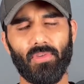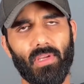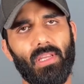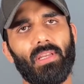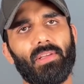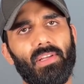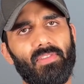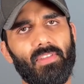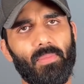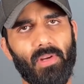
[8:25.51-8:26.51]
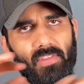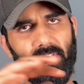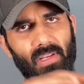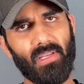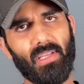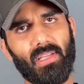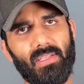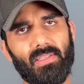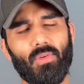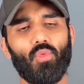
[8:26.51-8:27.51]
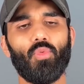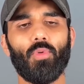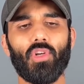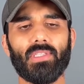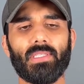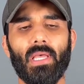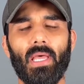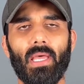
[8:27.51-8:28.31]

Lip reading: you can increase the pricing, decrease the coupons,